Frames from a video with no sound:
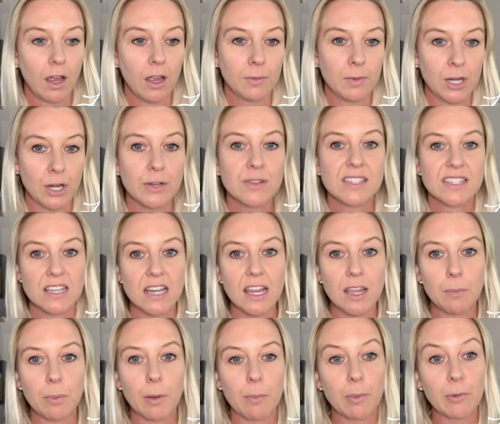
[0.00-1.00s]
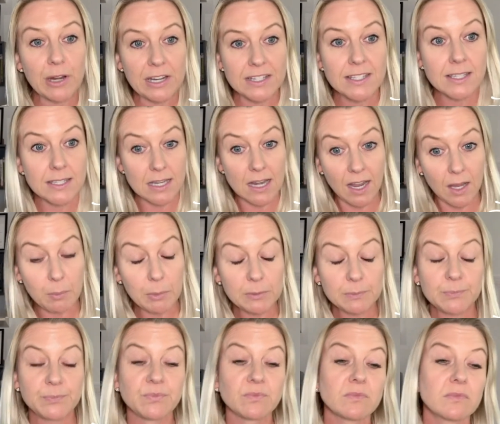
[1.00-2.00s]
you know, sleep breeds sleep,
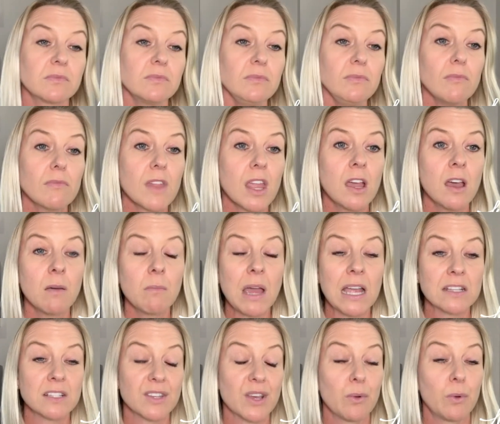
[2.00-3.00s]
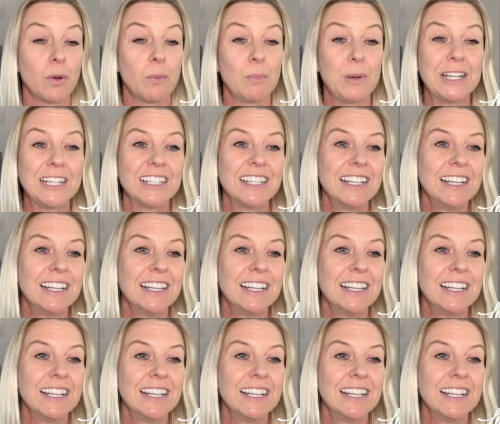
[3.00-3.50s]
and so on. But